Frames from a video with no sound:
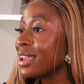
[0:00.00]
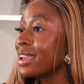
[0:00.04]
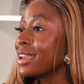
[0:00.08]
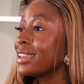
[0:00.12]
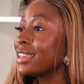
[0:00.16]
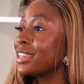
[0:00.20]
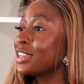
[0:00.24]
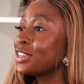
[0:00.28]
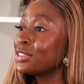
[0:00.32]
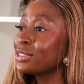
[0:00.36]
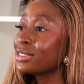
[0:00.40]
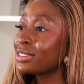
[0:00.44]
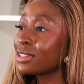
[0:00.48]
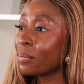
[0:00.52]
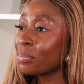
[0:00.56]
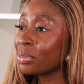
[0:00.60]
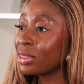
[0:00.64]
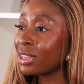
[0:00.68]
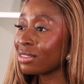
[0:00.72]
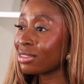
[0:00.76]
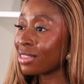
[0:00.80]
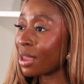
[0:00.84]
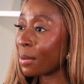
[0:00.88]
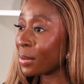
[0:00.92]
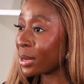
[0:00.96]
Here's
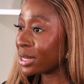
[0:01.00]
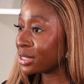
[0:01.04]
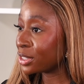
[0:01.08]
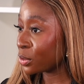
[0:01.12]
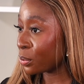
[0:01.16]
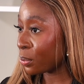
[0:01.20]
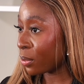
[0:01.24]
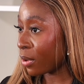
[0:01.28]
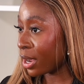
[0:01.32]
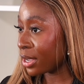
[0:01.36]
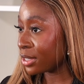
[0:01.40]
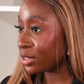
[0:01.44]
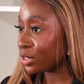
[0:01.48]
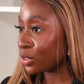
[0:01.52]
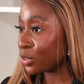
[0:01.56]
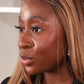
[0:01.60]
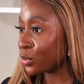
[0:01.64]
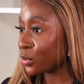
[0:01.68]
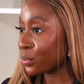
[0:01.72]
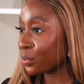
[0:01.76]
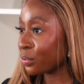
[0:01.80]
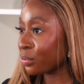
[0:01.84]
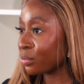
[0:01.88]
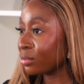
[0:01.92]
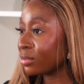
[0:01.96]
something that might surprise you.
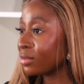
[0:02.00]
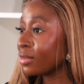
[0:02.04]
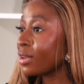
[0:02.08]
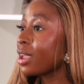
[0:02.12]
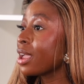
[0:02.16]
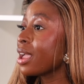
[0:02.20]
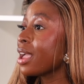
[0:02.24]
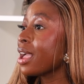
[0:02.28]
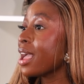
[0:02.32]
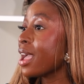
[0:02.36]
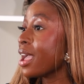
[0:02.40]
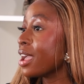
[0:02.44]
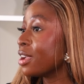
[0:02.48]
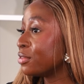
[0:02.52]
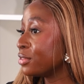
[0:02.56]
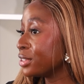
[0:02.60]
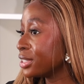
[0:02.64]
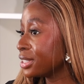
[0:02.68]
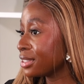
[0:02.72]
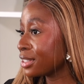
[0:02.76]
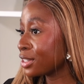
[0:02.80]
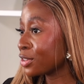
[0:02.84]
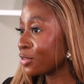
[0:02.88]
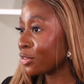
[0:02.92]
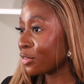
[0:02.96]
Every
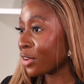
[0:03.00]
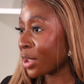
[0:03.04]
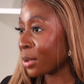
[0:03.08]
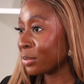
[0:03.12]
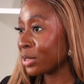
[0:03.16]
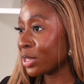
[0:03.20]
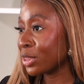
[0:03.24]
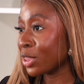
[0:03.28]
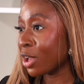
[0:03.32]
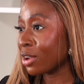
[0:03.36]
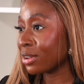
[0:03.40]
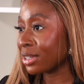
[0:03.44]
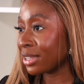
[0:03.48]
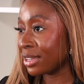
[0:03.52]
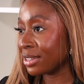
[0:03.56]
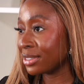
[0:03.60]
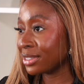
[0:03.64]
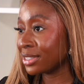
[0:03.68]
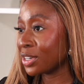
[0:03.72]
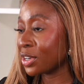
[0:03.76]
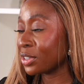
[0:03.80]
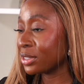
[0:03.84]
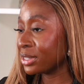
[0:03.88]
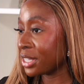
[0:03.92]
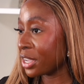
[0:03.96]
single family law case
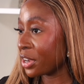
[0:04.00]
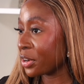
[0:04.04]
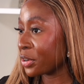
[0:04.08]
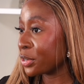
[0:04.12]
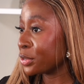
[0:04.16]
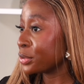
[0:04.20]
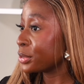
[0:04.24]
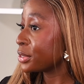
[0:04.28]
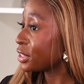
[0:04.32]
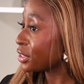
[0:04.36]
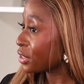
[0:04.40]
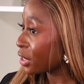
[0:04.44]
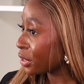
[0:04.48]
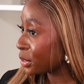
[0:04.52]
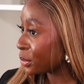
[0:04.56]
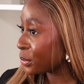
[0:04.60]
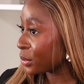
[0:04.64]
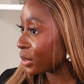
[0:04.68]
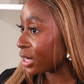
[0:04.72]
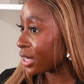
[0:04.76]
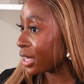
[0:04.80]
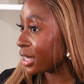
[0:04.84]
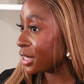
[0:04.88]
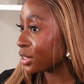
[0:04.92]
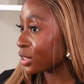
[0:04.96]
in Ontario starts
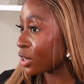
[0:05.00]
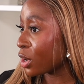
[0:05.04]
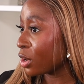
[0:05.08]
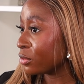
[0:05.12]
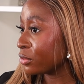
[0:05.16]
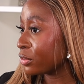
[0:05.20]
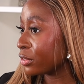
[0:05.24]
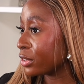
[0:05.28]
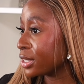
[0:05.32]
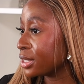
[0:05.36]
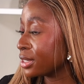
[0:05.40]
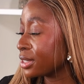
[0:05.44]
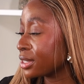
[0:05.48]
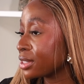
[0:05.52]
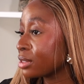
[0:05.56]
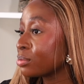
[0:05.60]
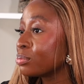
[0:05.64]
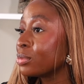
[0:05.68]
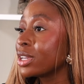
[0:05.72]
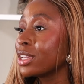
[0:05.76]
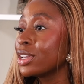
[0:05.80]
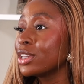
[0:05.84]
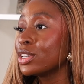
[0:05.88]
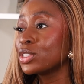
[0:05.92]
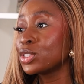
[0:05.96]
with a case conference.
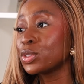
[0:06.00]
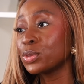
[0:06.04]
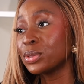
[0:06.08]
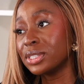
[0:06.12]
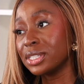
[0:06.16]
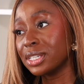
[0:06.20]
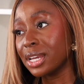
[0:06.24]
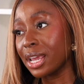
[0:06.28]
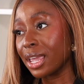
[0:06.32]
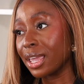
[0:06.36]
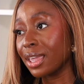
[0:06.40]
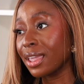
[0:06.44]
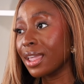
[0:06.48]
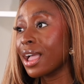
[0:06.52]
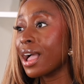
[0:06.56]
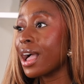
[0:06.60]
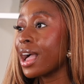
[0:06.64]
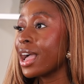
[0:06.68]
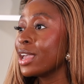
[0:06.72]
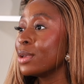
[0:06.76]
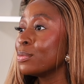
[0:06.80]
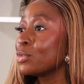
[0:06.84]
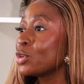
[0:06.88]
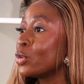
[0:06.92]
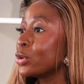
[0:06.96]
So today,
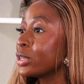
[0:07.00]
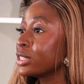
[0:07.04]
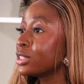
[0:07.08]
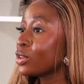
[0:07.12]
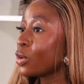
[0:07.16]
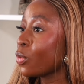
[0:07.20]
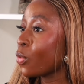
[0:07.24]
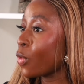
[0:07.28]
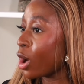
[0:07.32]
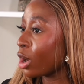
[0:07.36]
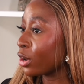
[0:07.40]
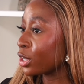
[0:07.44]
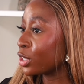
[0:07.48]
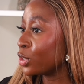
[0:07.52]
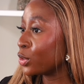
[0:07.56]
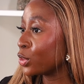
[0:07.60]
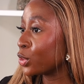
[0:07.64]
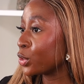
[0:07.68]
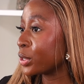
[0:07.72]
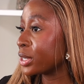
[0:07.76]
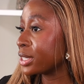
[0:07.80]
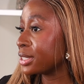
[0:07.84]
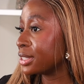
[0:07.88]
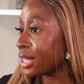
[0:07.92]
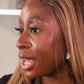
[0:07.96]
I am going to walk you
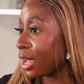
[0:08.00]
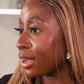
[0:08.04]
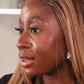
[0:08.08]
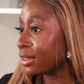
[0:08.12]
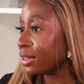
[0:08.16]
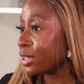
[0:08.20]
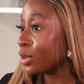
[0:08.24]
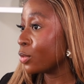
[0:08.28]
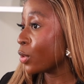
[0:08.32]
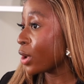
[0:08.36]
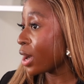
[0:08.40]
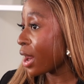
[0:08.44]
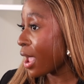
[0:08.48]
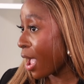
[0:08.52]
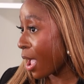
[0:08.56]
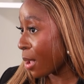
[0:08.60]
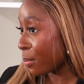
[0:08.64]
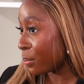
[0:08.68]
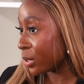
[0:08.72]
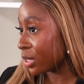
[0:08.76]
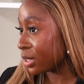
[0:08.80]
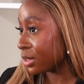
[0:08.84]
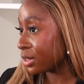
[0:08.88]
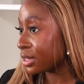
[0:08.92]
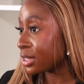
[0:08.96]
through exactly what
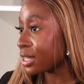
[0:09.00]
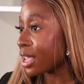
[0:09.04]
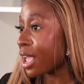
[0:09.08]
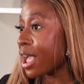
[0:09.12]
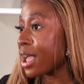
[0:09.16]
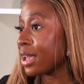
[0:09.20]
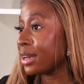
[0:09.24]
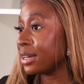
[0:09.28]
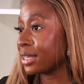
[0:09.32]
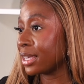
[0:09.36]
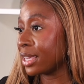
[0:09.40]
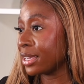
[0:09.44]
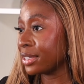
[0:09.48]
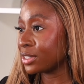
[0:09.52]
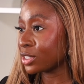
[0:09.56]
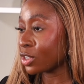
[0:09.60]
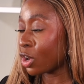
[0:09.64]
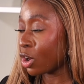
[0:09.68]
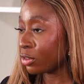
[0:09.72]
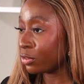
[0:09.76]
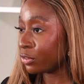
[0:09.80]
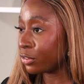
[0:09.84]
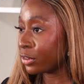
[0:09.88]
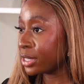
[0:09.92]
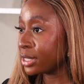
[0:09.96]
happens at a case
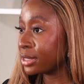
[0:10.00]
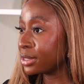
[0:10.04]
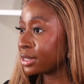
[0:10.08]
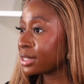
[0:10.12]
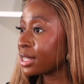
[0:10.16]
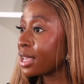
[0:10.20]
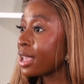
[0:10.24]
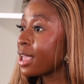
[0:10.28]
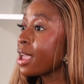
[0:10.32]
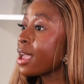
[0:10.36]
conference